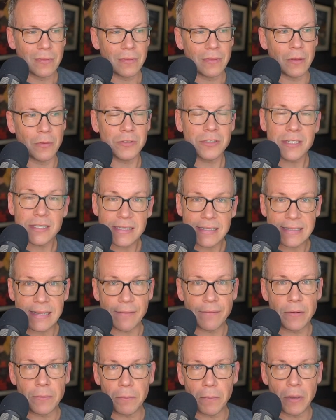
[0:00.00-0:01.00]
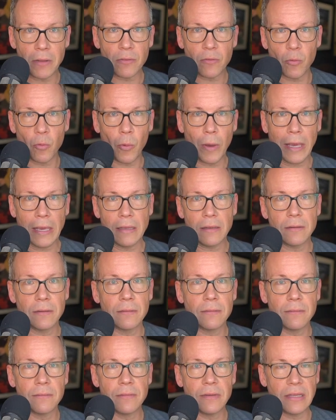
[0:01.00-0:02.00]
There was a seven month wait
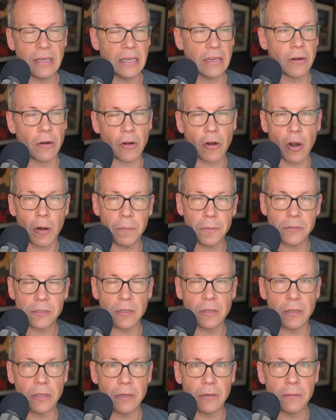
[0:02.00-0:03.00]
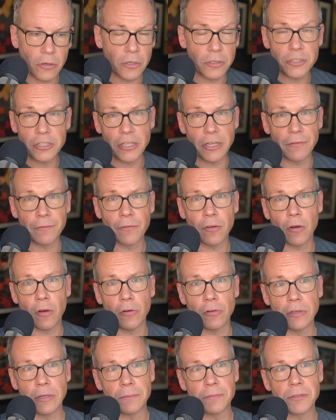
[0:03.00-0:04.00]
to get our carpets cleaned. Could she have
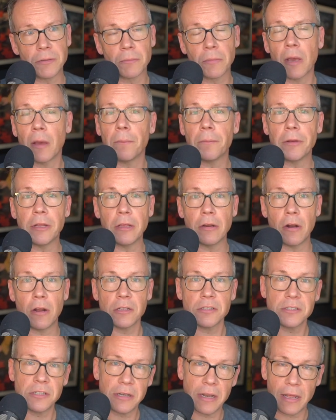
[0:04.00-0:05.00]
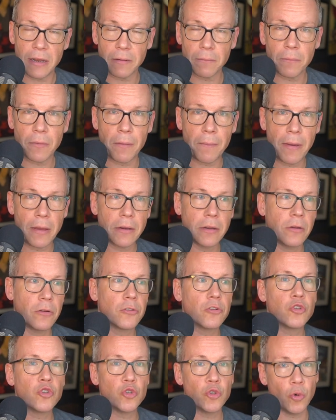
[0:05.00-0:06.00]
called up some company in Austin, had them come out
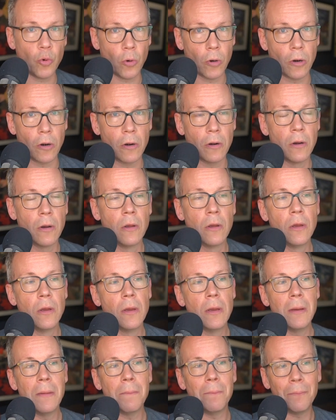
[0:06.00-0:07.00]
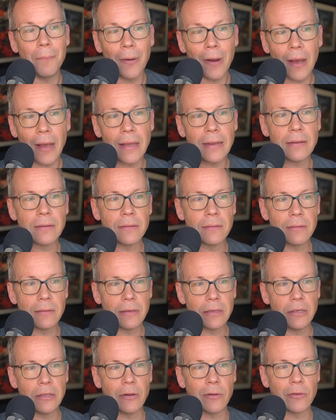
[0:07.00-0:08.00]
here? Sure. But,
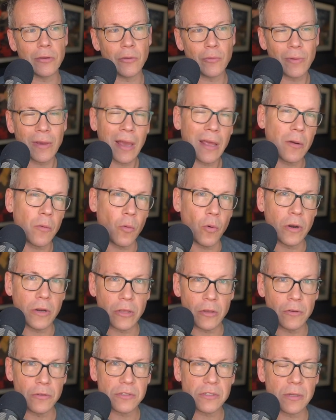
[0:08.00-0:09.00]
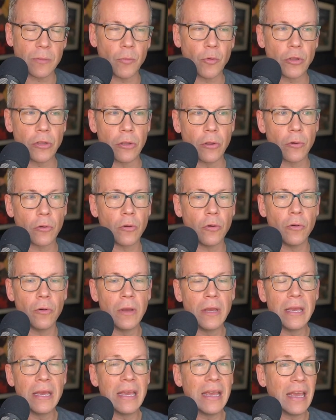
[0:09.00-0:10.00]
you know, you kind of want to use someone
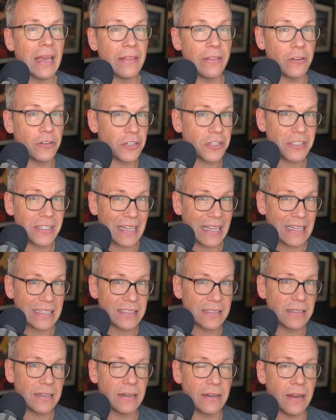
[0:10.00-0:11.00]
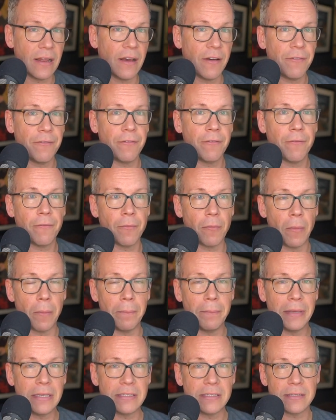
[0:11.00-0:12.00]
local and there just isn't enough from a
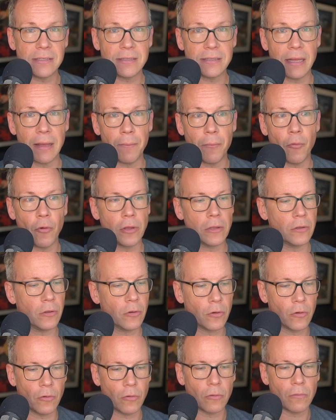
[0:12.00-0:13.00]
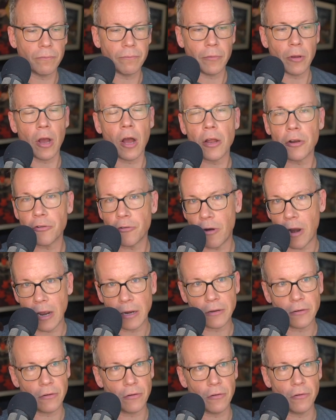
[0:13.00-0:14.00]
business standpoint local
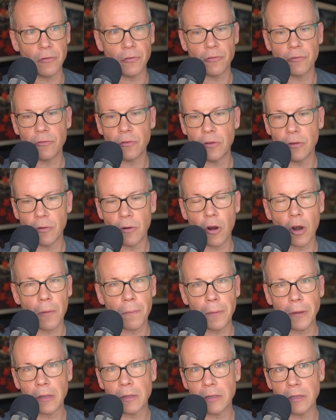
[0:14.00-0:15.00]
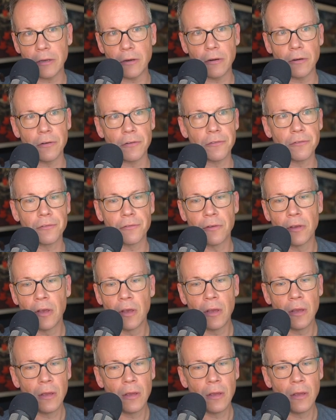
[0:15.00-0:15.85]
contractors you know carpet cleaners